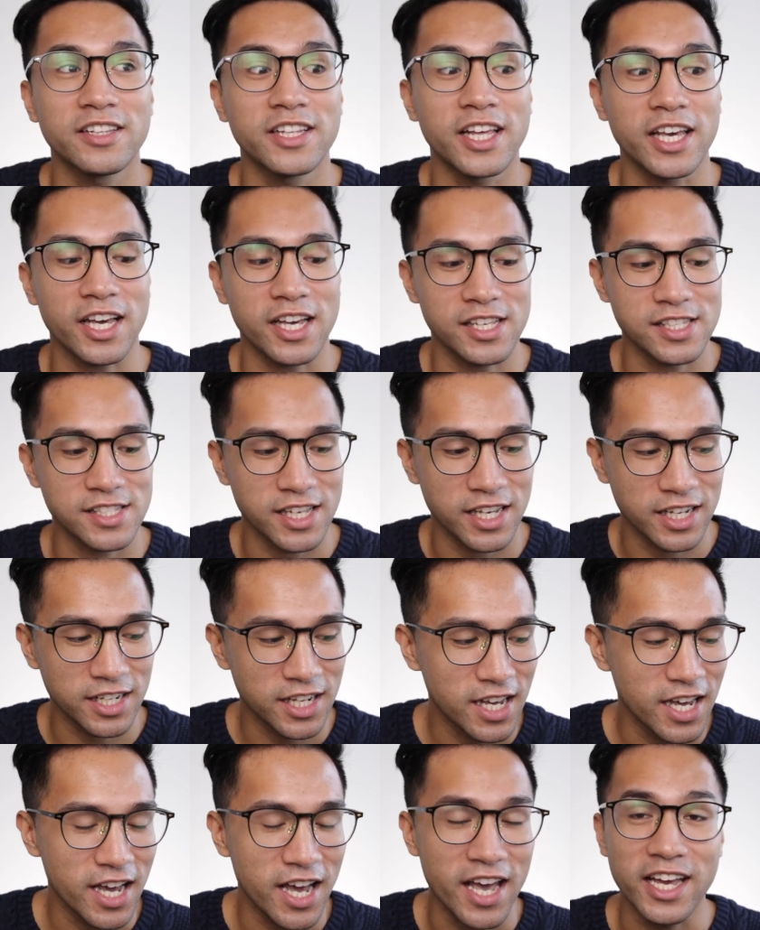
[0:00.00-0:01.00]
like I
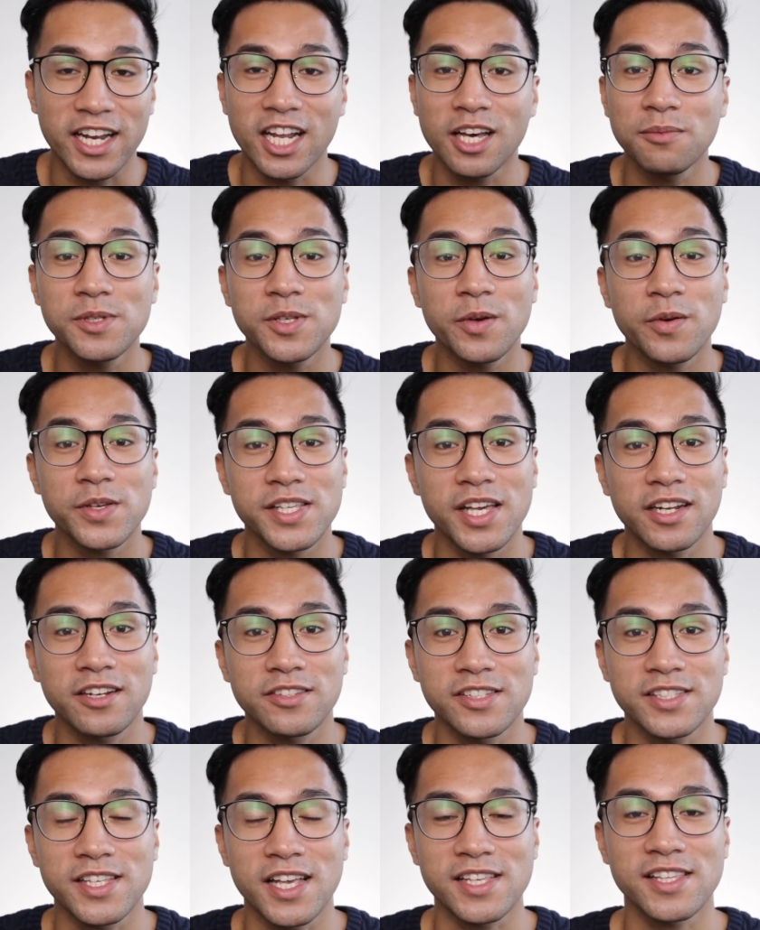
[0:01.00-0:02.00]
said and I'm so
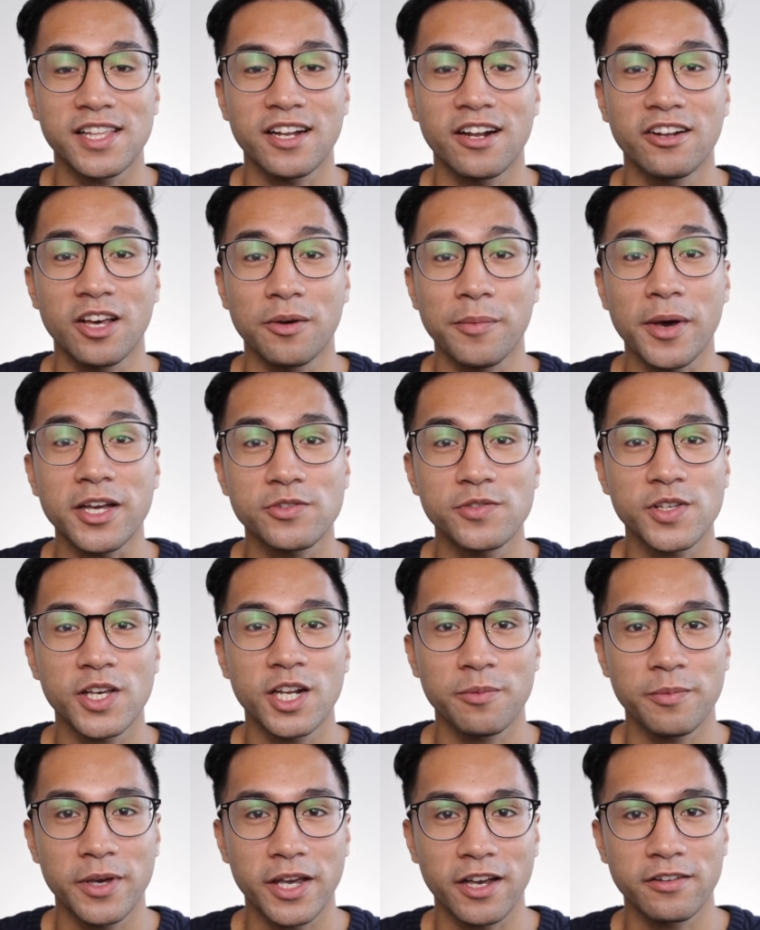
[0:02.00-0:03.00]
excited to test that out I'm actually
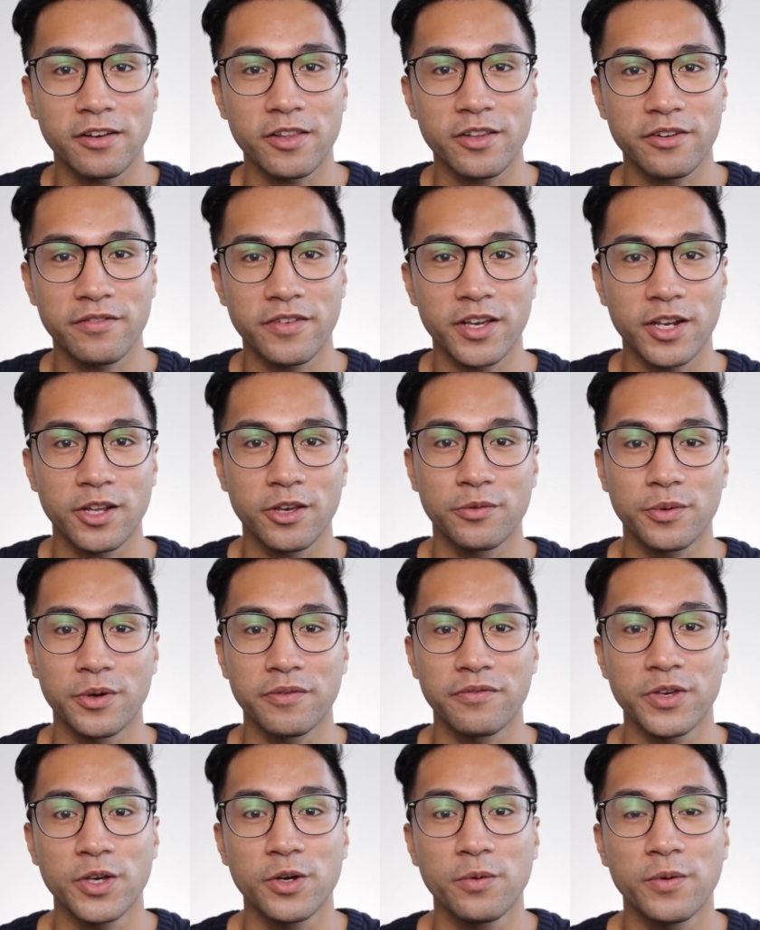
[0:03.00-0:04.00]
gonna make another video
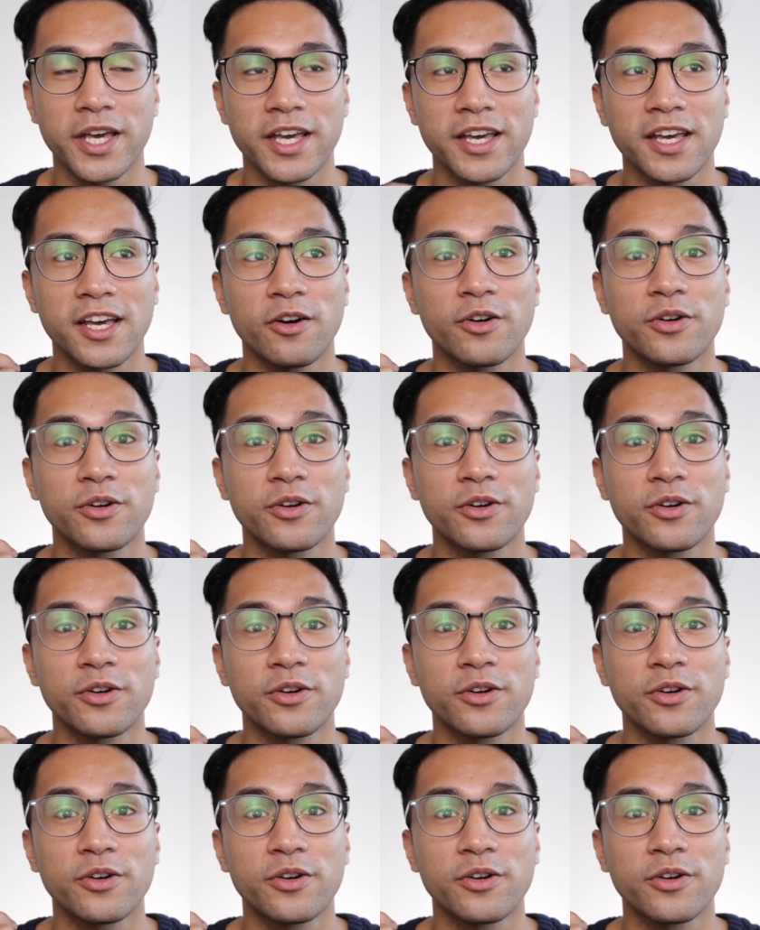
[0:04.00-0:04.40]
reviewing